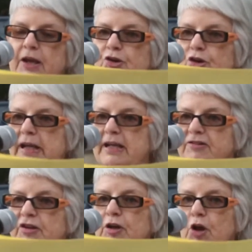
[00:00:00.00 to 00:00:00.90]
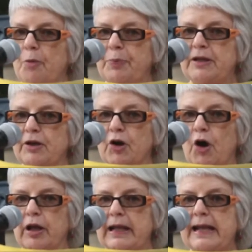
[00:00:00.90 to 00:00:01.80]
You need to lobby your
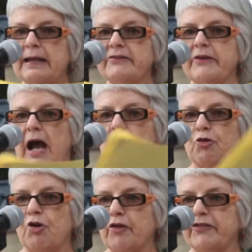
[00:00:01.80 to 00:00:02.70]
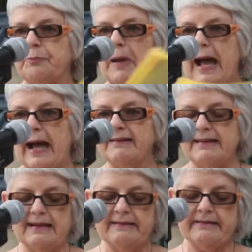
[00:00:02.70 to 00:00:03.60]
colleagues across
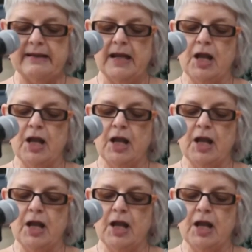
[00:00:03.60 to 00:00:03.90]
parties